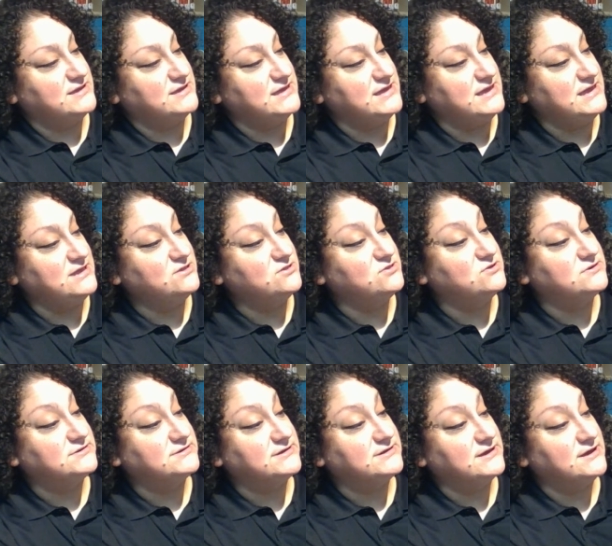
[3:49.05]
he
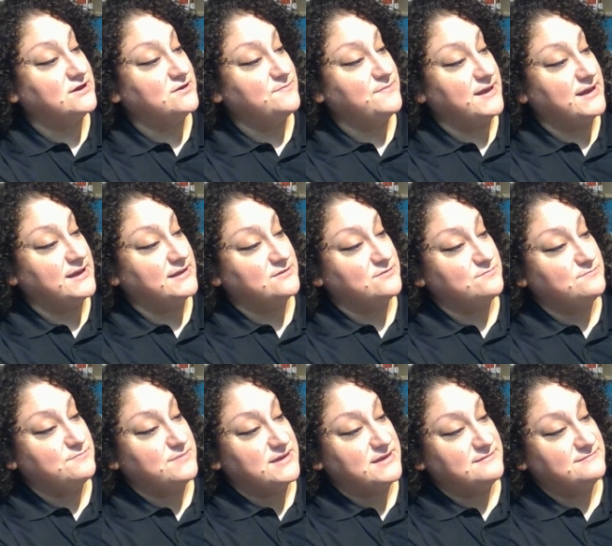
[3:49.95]
looked up at the
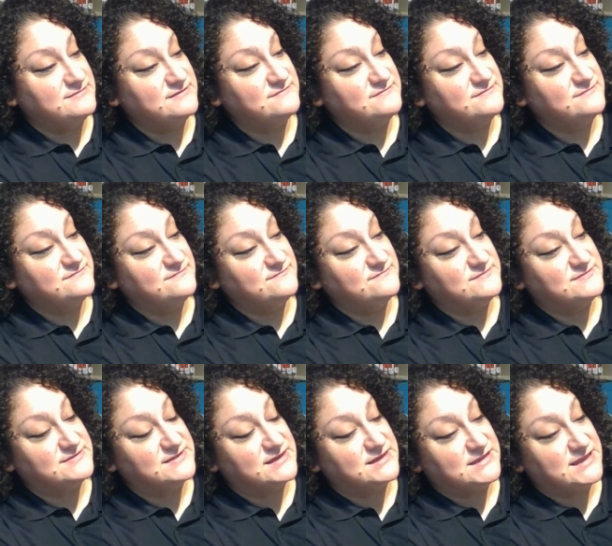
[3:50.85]
beams of
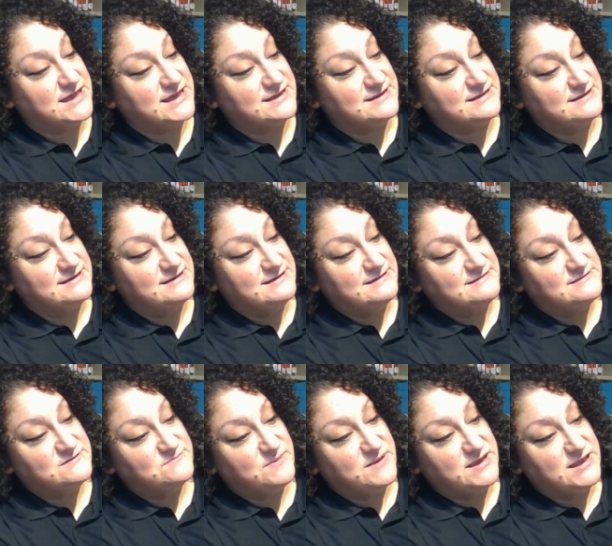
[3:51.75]
sunlight
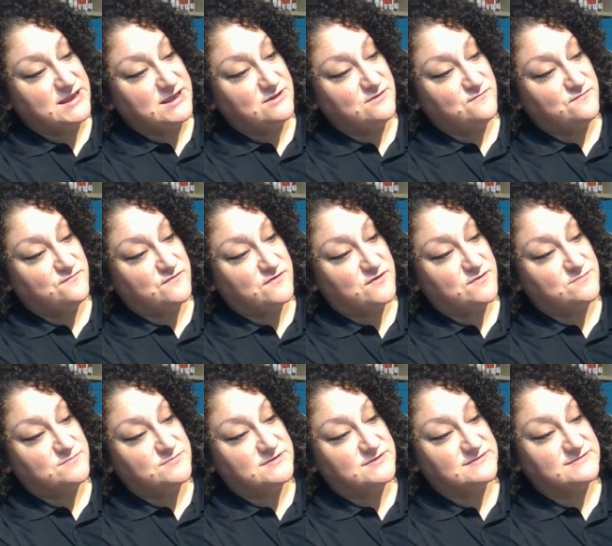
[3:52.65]
speeding
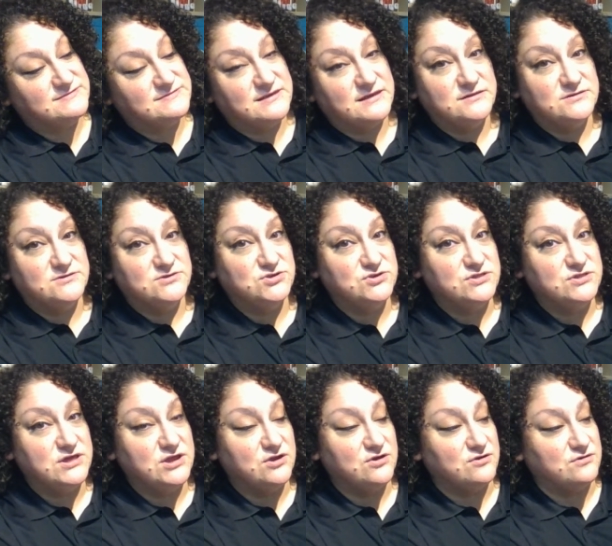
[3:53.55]
from the sun to
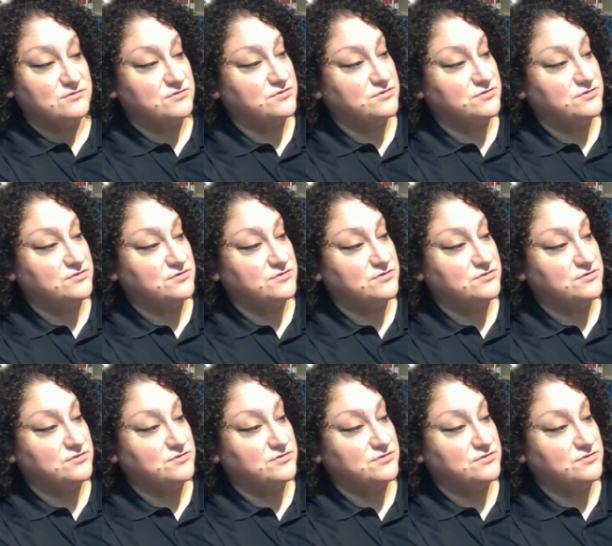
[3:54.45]
the earth.